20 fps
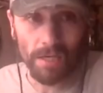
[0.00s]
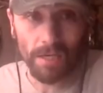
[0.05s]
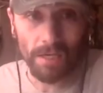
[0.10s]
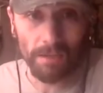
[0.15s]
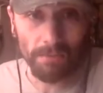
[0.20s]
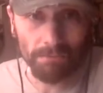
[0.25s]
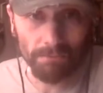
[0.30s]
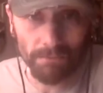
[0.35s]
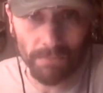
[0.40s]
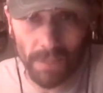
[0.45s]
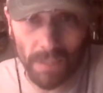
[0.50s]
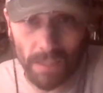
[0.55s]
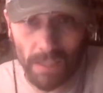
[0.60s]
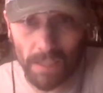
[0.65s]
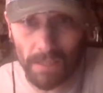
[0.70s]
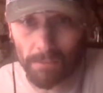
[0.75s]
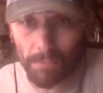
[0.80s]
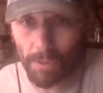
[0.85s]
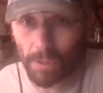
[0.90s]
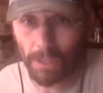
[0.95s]

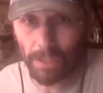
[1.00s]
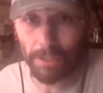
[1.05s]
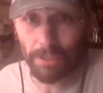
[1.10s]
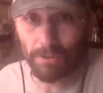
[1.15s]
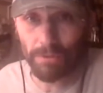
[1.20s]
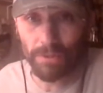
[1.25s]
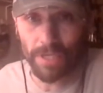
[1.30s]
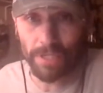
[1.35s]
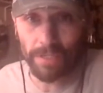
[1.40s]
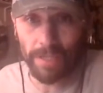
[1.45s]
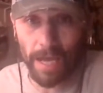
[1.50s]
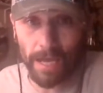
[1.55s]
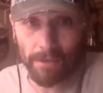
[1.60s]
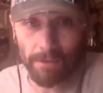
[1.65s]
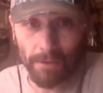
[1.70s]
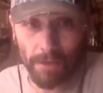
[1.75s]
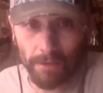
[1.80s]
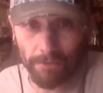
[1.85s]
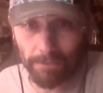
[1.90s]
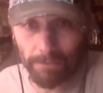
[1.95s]
But like you said,
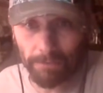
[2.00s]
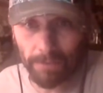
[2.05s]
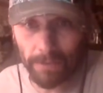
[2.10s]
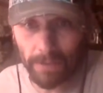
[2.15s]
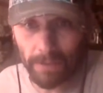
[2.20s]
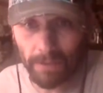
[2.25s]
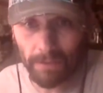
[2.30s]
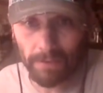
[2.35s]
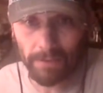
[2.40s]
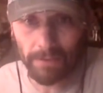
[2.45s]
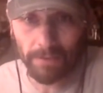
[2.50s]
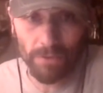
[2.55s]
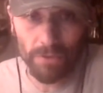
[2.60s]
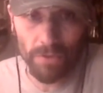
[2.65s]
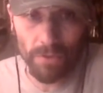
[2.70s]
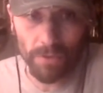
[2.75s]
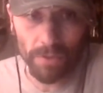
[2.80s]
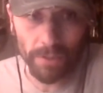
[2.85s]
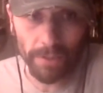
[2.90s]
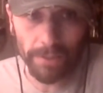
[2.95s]
Dadonov
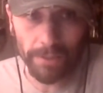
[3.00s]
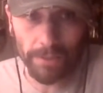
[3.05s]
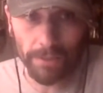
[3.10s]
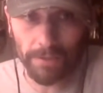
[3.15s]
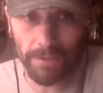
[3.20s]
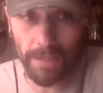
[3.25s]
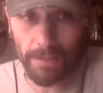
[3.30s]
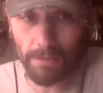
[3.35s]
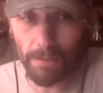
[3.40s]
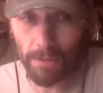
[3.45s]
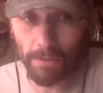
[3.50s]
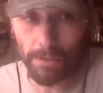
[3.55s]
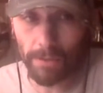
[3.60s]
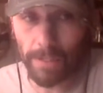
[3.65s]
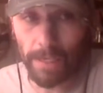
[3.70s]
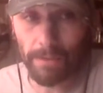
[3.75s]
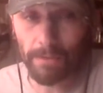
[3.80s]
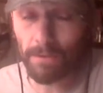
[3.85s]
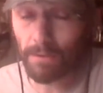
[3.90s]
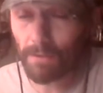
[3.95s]
sort of leading the team. They
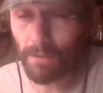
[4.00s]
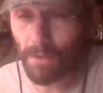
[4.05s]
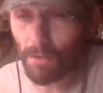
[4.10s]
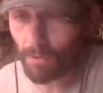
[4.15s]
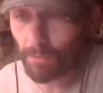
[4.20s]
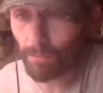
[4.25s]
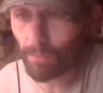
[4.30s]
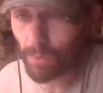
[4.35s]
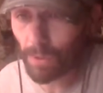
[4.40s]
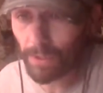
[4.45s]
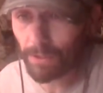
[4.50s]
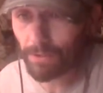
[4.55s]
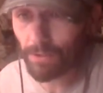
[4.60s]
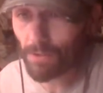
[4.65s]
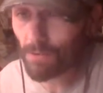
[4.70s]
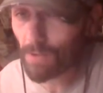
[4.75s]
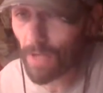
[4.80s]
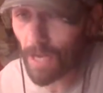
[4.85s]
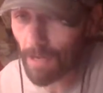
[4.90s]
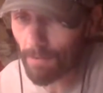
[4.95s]
only played
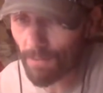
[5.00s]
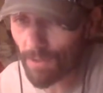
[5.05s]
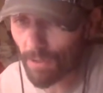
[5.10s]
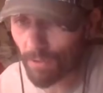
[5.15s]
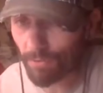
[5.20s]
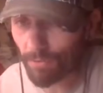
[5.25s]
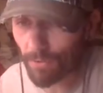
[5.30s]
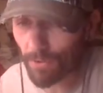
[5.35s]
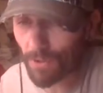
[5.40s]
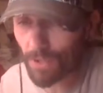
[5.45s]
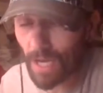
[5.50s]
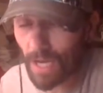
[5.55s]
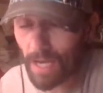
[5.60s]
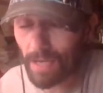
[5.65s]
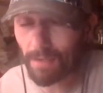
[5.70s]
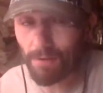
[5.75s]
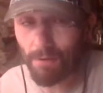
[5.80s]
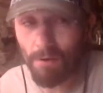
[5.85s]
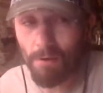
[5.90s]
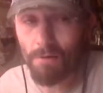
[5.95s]
2 games so far. It's
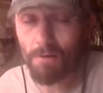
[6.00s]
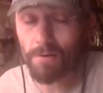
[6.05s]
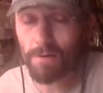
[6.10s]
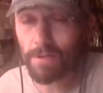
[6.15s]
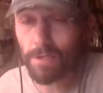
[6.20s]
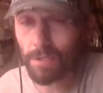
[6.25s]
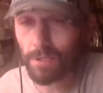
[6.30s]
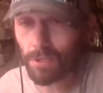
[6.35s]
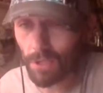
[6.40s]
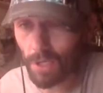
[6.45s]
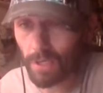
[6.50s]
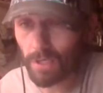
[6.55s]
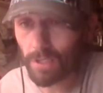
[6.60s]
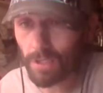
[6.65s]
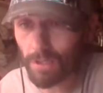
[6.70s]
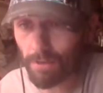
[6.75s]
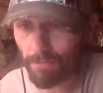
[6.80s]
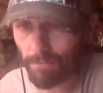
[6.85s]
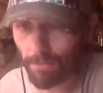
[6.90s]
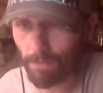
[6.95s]
kind of hard to
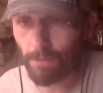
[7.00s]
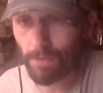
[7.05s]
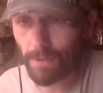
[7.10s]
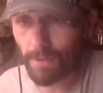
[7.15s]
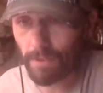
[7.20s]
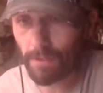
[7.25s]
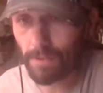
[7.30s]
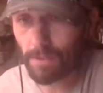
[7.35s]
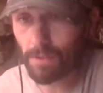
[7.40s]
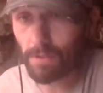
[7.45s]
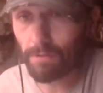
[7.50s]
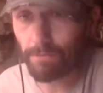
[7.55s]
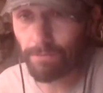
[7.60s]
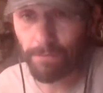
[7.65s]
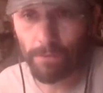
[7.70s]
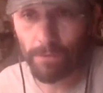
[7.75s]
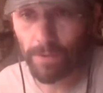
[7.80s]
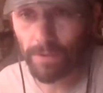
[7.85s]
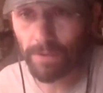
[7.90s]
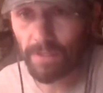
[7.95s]
judge the Florida
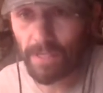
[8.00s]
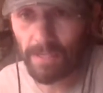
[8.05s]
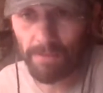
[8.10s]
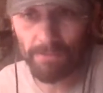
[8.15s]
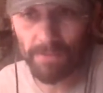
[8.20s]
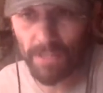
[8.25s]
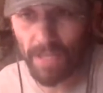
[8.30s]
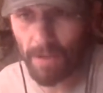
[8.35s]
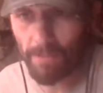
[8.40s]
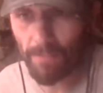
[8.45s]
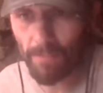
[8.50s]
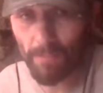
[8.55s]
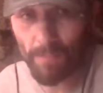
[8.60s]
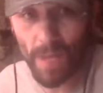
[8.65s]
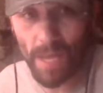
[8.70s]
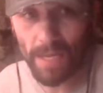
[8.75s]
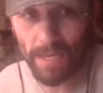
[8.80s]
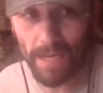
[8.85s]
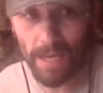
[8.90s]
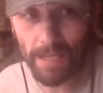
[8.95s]
teams, Tampa
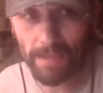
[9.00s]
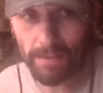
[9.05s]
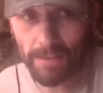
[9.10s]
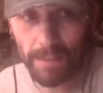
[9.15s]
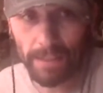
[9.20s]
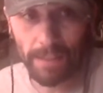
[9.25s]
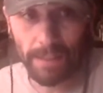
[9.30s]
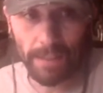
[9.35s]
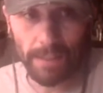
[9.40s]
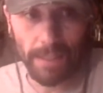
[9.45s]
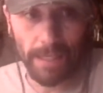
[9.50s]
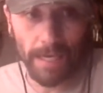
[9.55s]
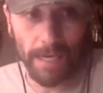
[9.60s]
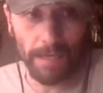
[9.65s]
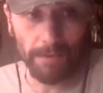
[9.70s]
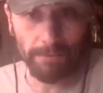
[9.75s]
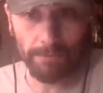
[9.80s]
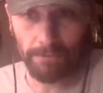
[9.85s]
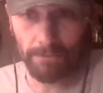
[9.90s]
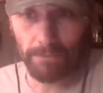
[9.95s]
Bay
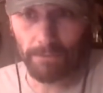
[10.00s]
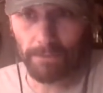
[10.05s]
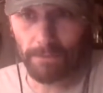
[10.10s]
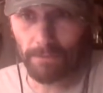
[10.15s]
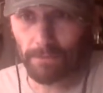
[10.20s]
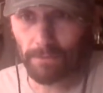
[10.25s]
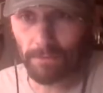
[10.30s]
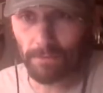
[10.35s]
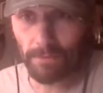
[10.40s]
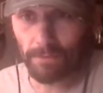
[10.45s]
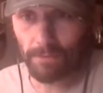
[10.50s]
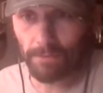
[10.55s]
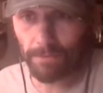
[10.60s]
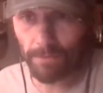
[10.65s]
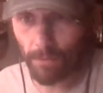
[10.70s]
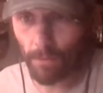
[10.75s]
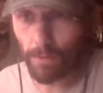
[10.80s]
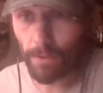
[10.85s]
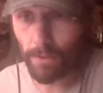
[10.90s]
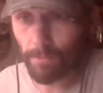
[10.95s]
and
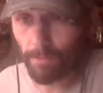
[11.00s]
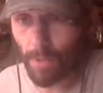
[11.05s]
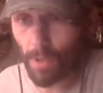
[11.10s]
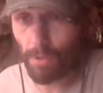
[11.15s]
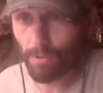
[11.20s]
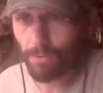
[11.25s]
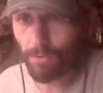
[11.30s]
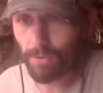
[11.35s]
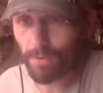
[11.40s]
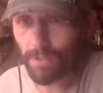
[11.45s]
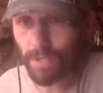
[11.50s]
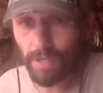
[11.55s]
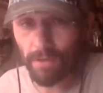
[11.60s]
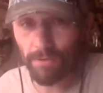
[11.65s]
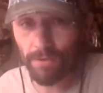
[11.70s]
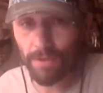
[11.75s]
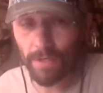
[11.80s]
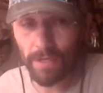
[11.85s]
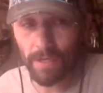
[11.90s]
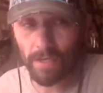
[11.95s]
Florida both
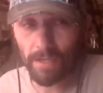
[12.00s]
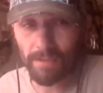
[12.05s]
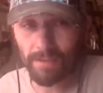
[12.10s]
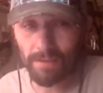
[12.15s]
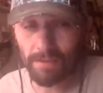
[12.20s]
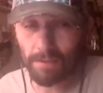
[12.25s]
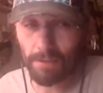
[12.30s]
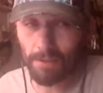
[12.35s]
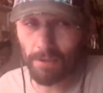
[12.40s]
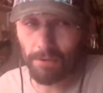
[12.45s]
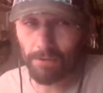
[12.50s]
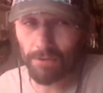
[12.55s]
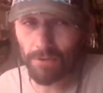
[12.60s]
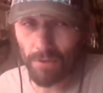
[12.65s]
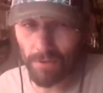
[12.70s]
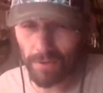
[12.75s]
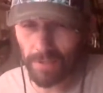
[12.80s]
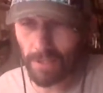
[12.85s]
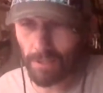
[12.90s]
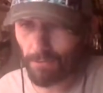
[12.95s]
themselves. It's
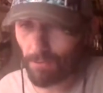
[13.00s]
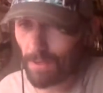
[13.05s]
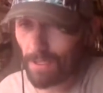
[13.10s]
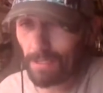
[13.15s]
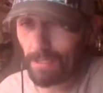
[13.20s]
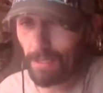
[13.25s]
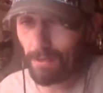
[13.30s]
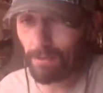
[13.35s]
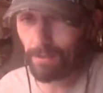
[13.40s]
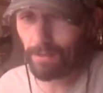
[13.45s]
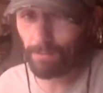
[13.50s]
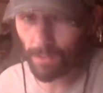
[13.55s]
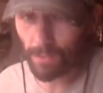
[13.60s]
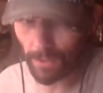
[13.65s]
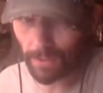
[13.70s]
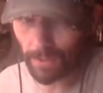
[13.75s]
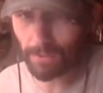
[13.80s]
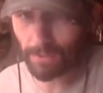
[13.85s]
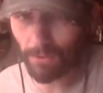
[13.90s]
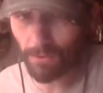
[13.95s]
hard to get a read. They only
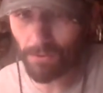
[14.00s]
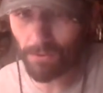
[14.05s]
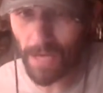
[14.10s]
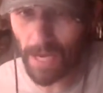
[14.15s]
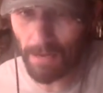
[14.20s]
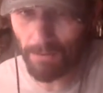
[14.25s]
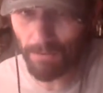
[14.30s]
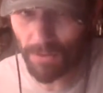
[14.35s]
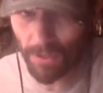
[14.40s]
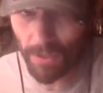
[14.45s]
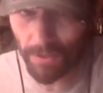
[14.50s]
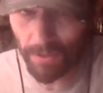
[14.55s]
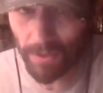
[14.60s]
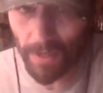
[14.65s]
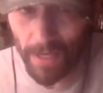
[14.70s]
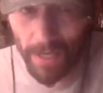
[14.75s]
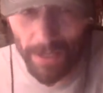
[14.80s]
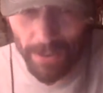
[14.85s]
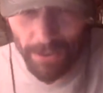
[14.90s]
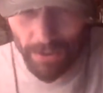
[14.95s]
played 2 games there,
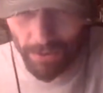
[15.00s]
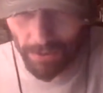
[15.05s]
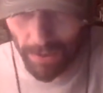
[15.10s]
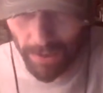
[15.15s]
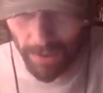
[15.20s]
so